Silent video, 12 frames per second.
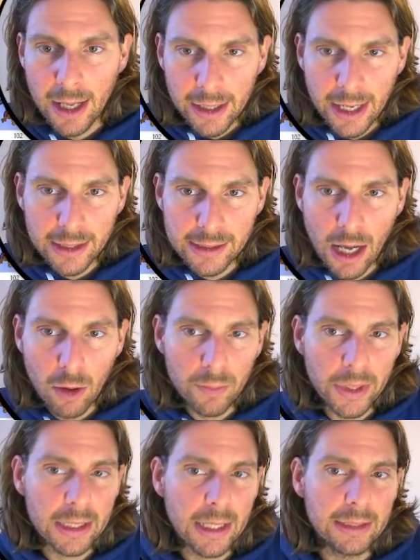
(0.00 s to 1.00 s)
Next, I will
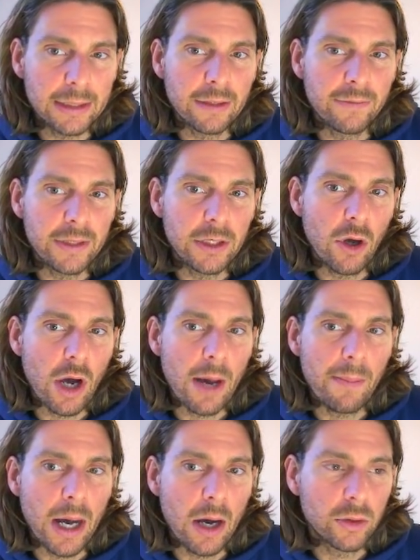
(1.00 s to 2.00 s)
be creating the video
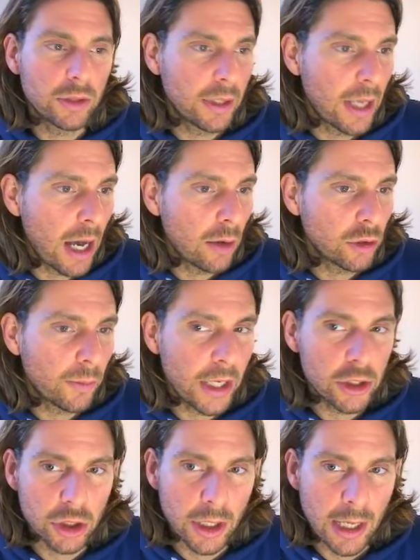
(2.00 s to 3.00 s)
about
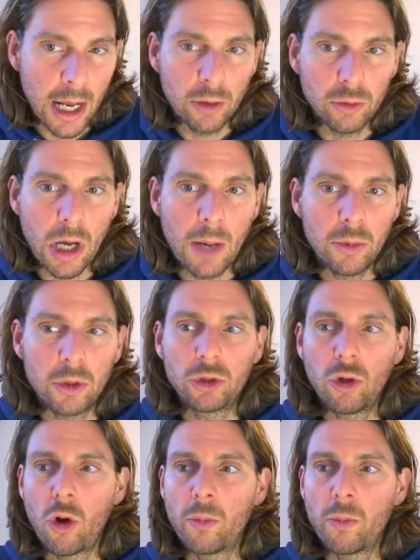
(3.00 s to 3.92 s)
automation and how to upload to